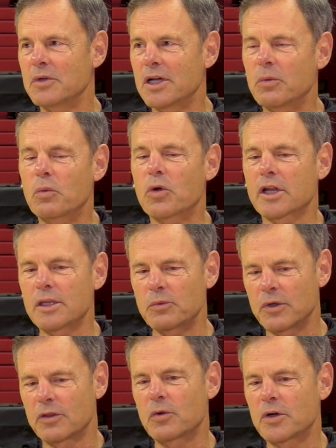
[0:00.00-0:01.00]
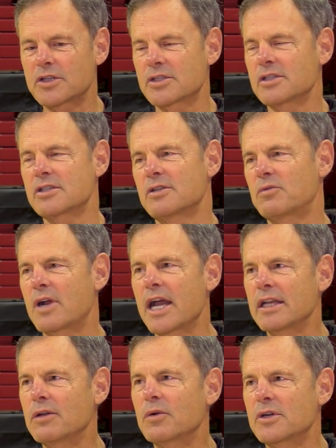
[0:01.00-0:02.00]
working with horses and
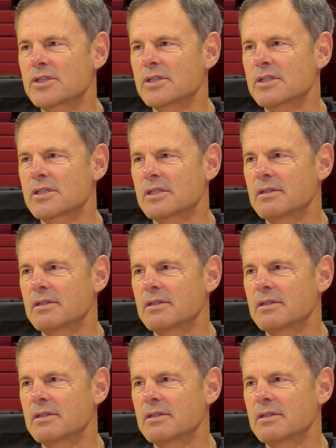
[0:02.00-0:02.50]
riding horses,